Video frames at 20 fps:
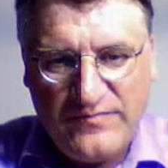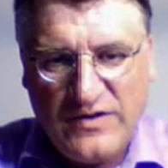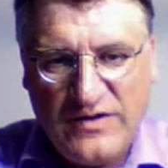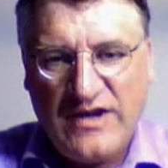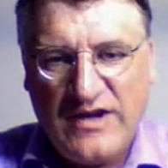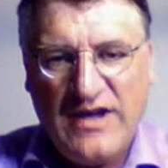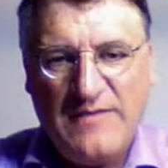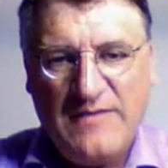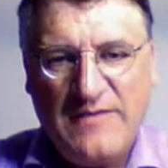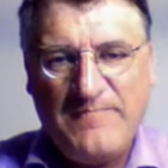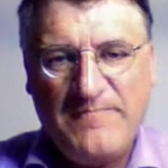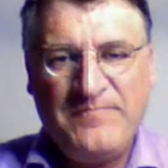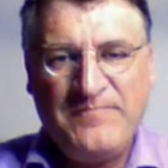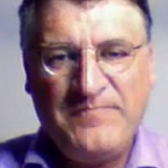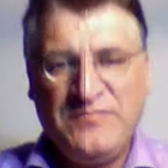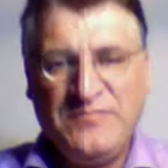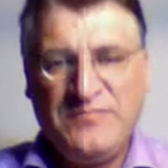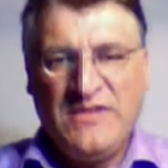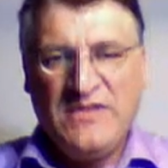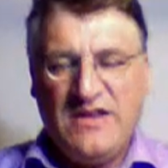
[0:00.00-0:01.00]
Okay.
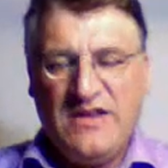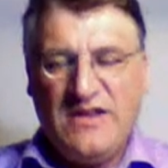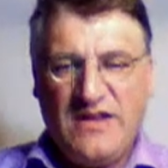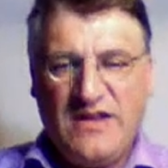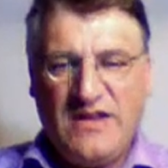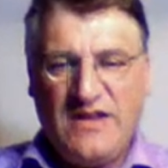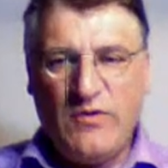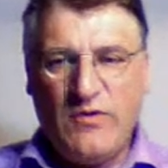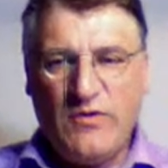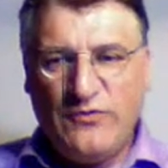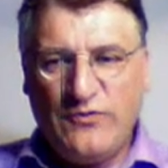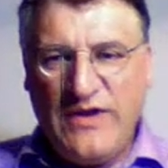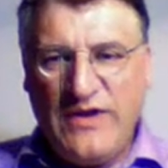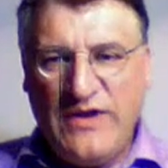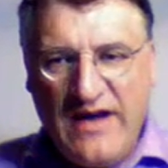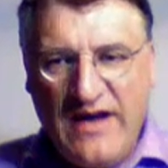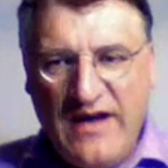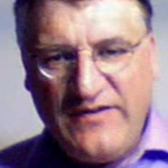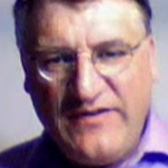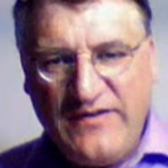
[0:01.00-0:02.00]
Now, what we
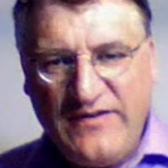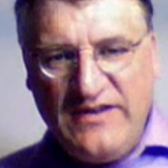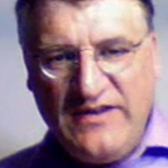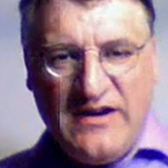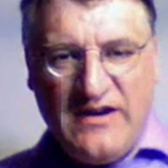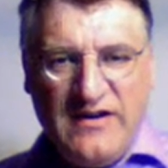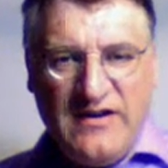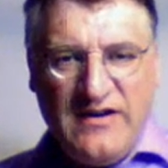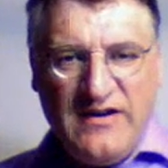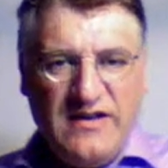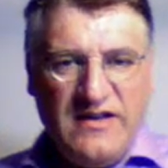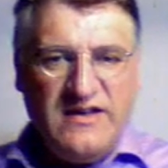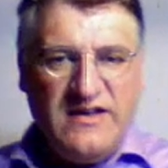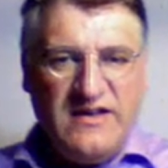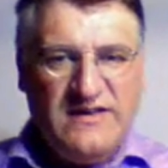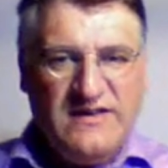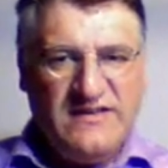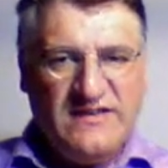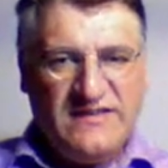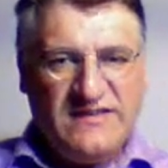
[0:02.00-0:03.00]
have here
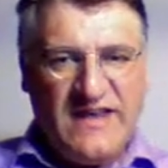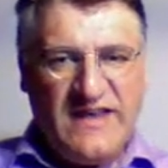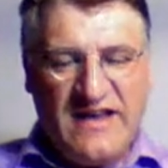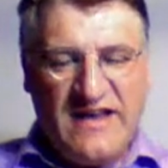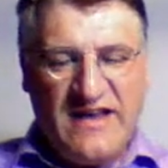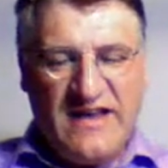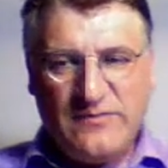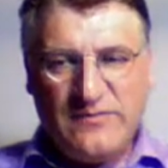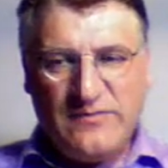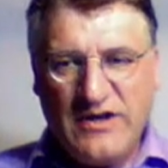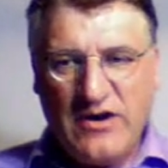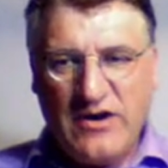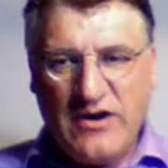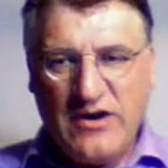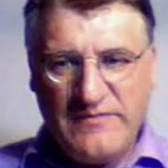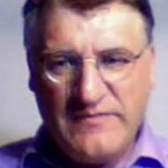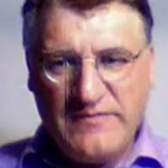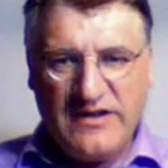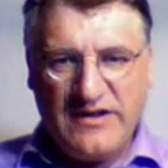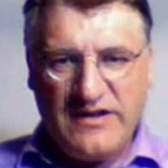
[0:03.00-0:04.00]
is S
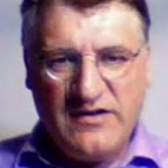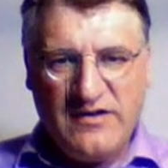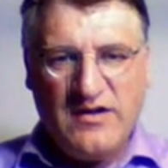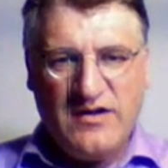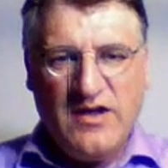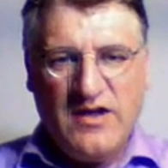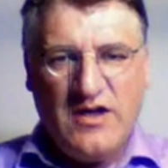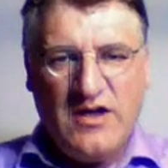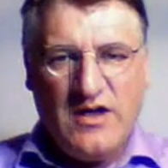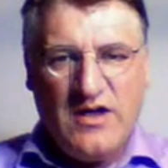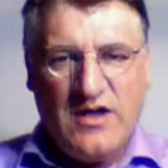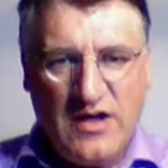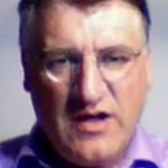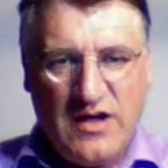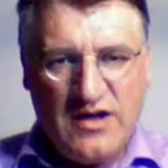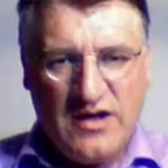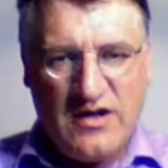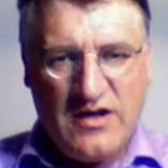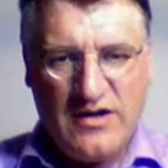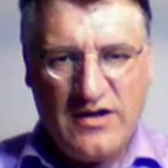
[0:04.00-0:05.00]
becoming
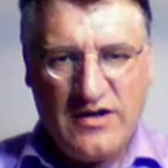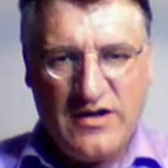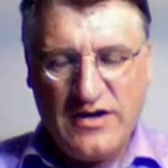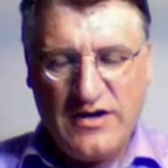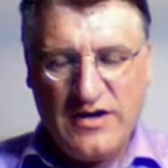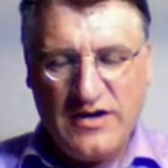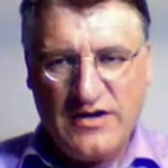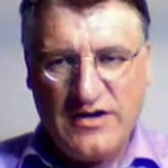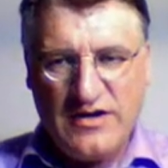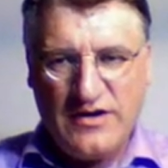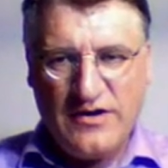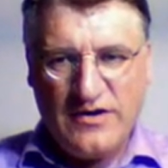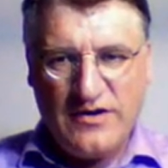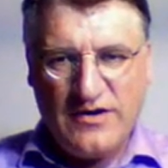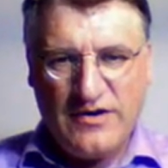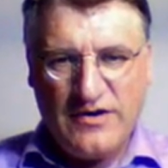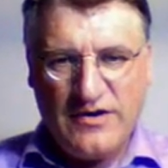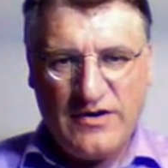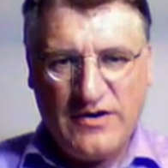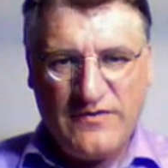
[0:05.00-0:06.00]

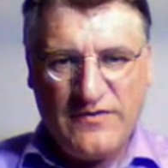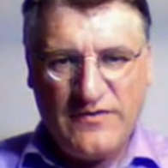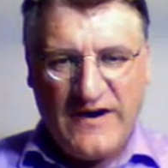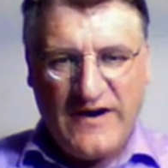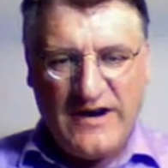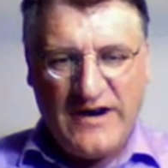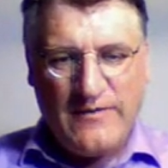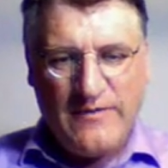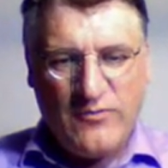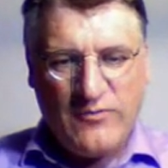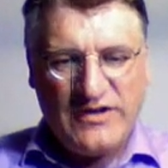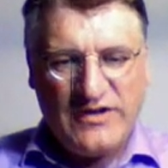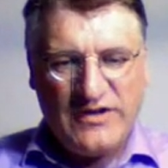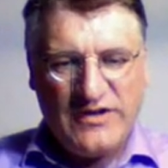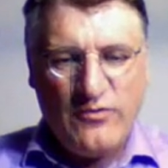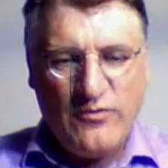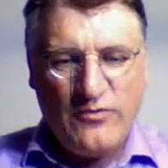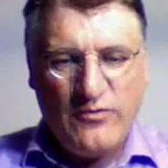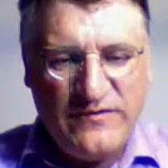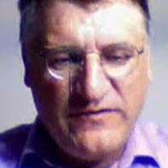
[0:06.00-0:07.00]
the variable.
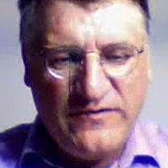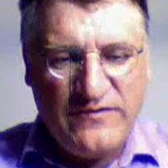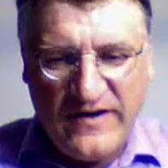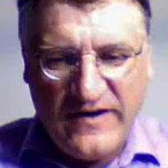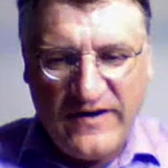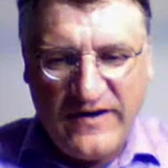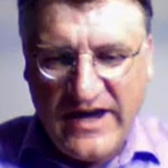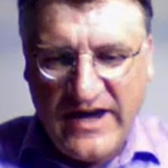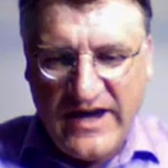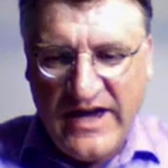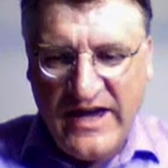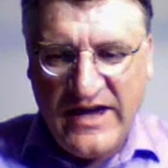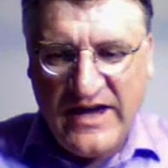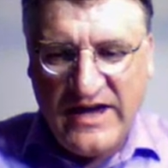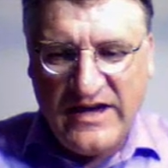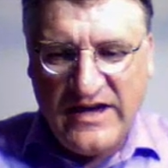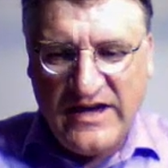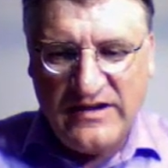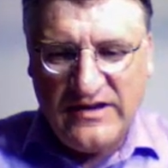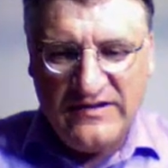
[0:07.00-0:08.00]
Now, we could define
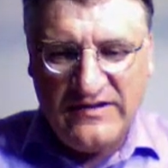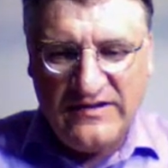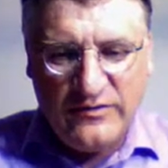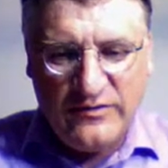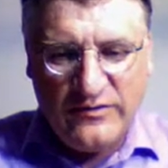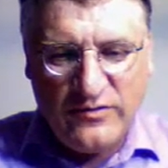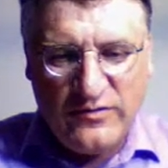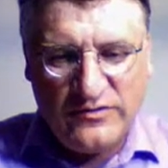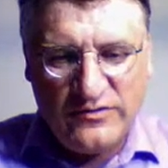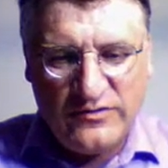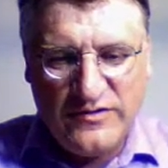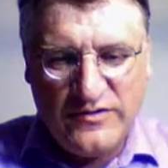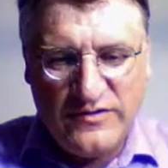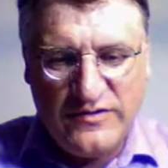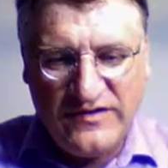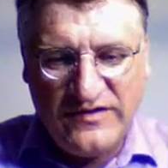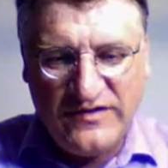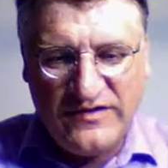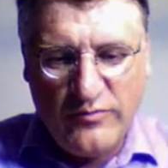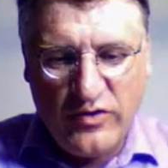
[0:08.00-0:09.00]
A is equal to the
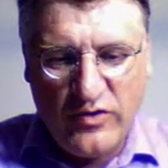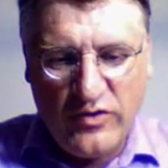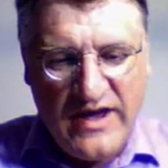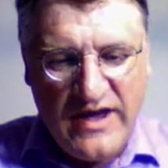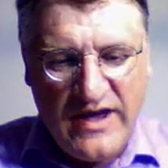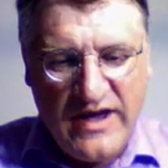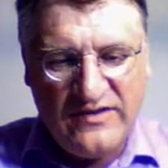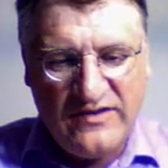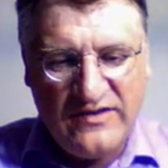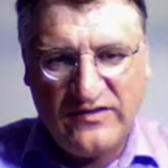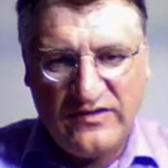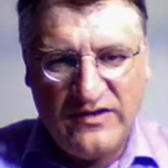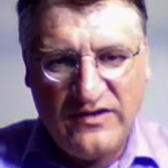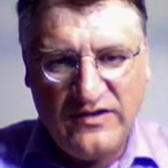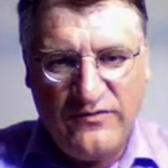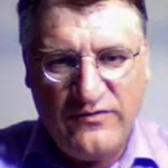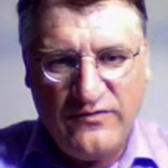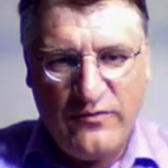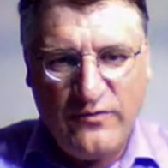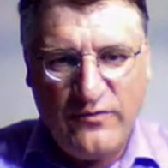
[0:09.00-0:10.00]
symbol S
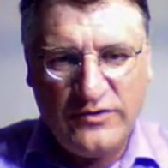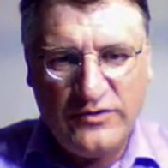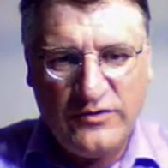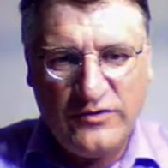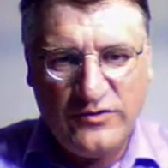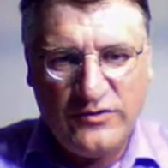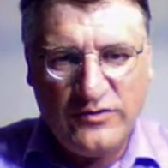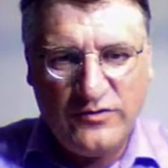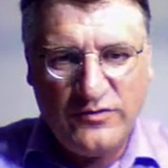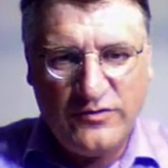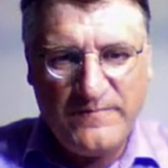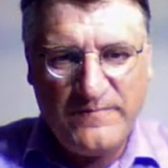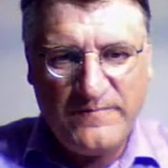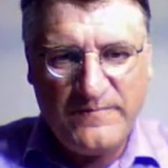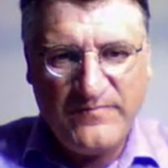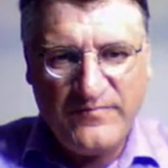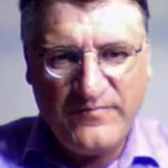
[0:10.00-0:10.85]
if we wanted to.